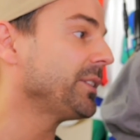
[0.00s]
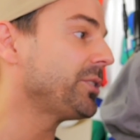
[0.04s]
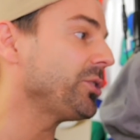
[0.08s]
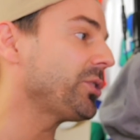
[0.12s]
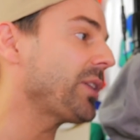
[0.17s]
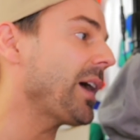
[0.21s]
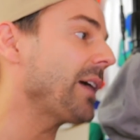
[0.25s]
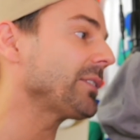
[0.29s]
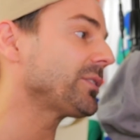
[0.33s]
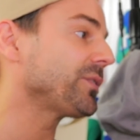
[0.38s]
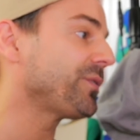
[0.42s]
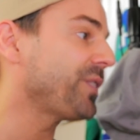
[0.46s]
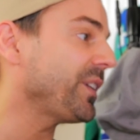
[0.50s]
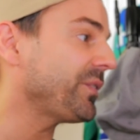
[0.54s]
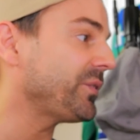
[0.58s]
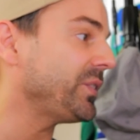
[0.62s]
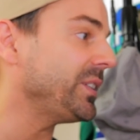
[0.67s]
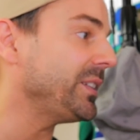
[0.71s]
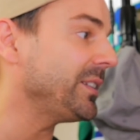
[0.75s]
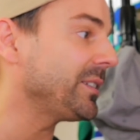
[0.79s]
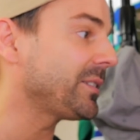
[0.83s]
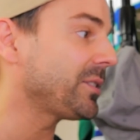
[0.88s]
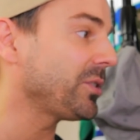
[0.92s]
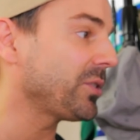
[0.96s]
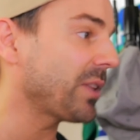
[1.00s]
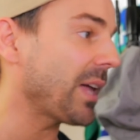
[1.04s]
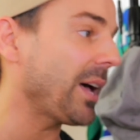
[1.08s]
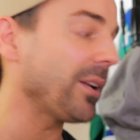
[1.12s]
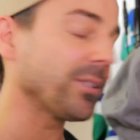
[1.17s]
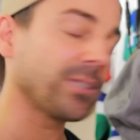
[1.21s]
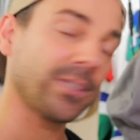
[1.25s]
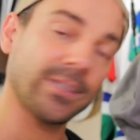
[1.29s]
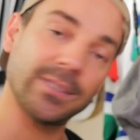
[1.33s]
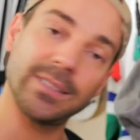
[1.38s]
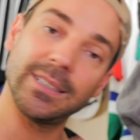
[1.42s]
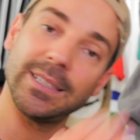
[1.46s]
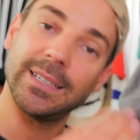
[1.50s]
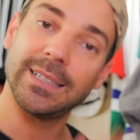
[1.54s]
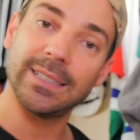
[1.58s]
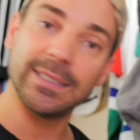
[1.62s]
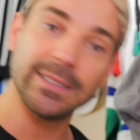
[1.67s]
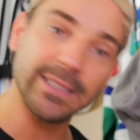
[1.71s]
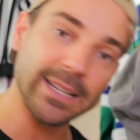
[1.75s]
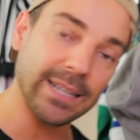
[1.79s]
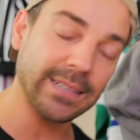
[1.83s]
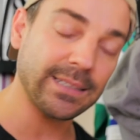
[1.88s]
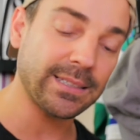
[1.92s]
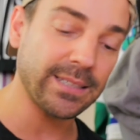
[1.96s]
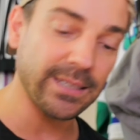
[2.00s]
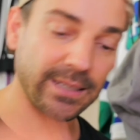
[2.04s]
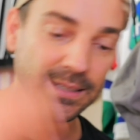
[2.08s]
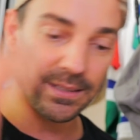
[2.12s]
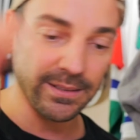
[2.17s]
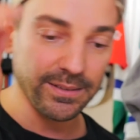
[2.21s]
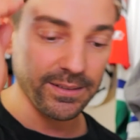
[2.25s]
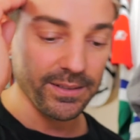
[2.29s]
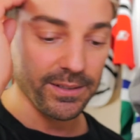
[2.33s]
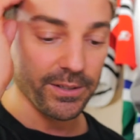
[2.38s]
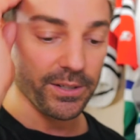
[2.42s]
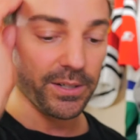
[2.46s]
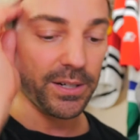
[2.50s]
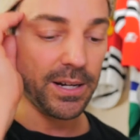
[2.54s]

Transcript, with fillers: 2015 to 2019